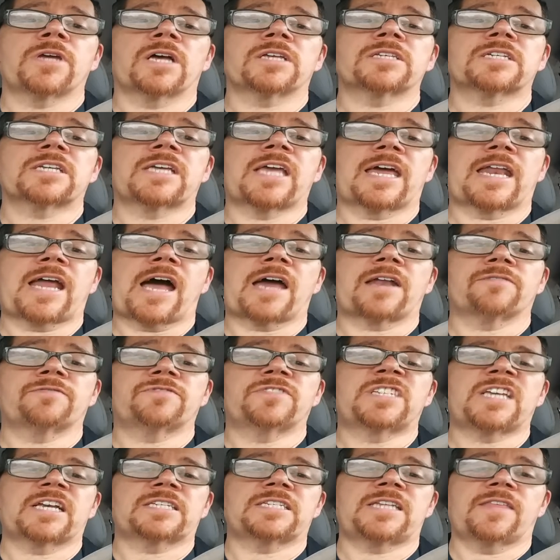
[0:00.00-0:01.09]
us get out of
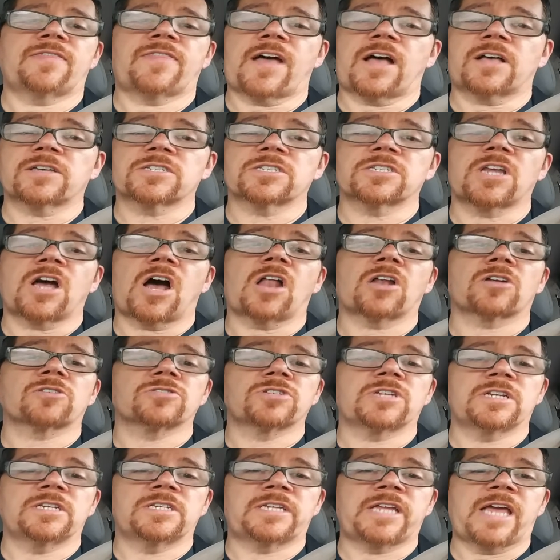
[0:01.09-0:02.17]
sixty thousand dollars
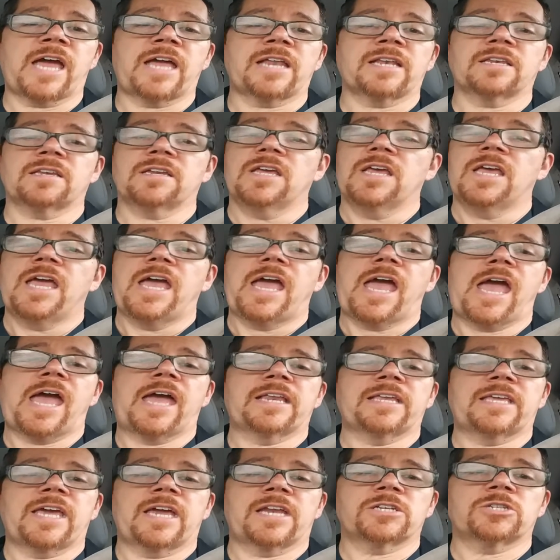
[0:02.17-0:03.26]
in debt
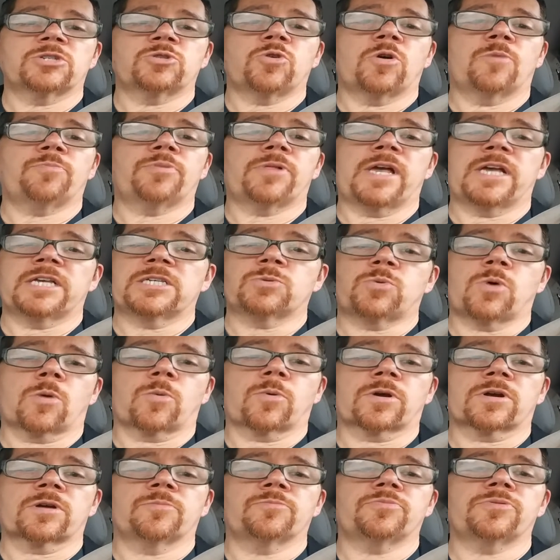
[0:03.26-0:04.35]
and get us to a place where
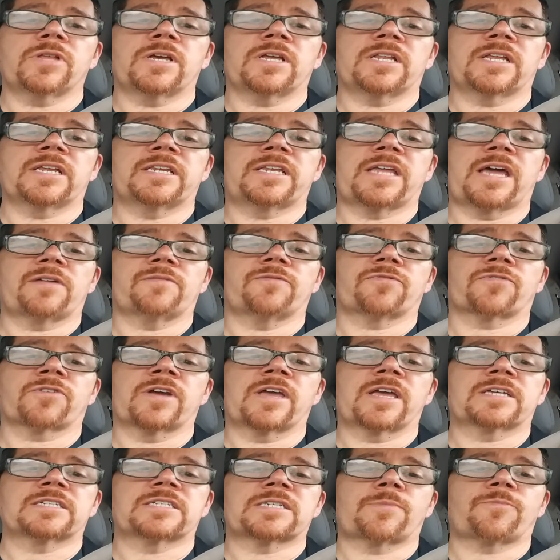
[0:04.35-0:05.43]
we're completely
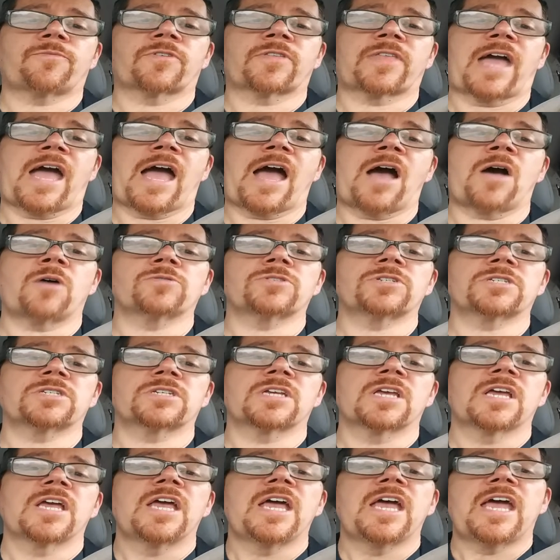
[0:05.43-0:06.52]
debt-free except for the house.
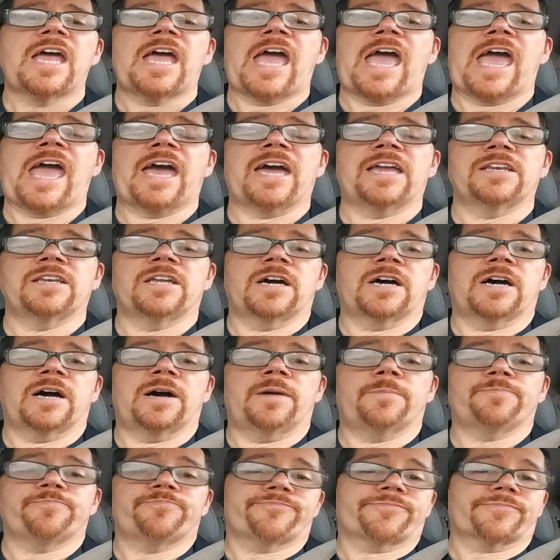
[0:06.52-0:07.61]
And
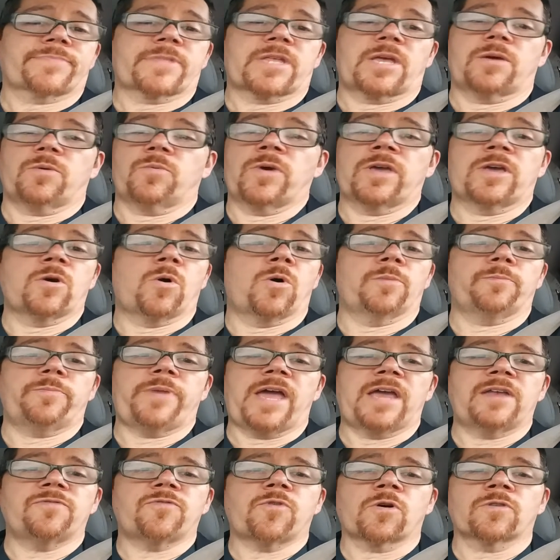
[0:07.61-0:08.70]
um, we go on
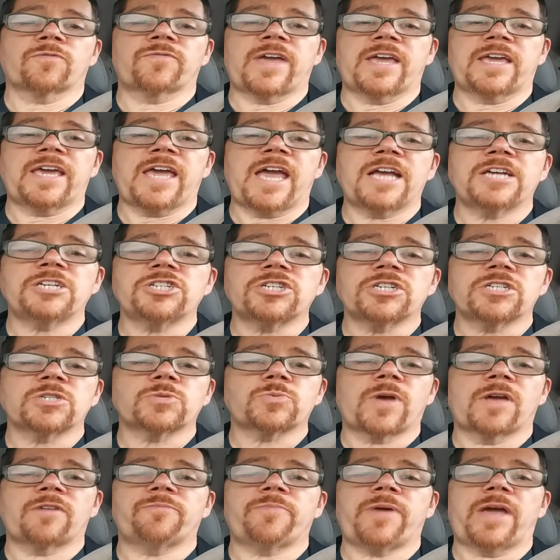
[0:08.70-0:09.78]
paid-for vacations,
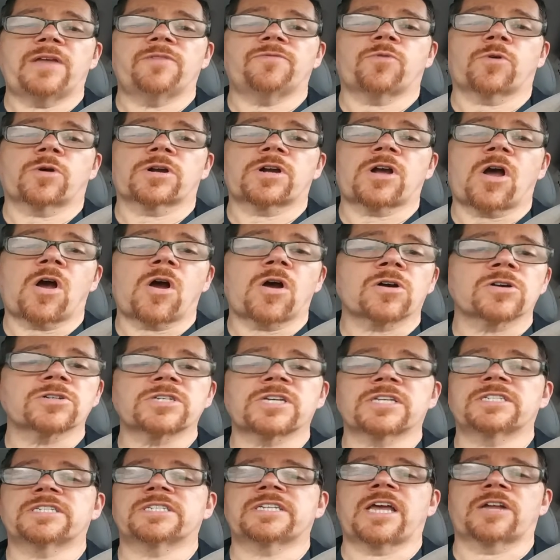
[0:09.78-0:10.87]
we have paid-for cars,
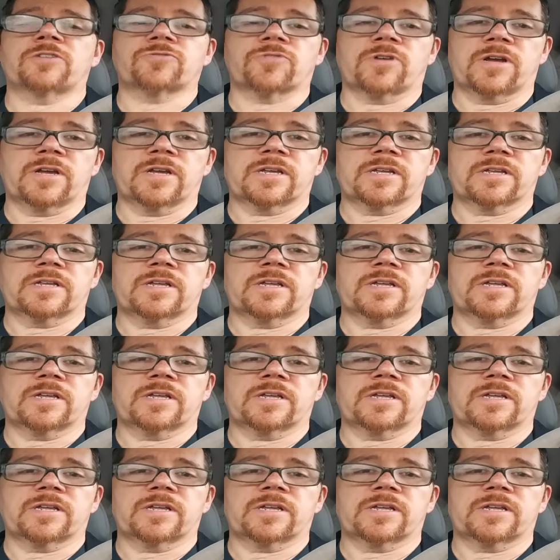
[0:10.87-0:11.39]
et cetera.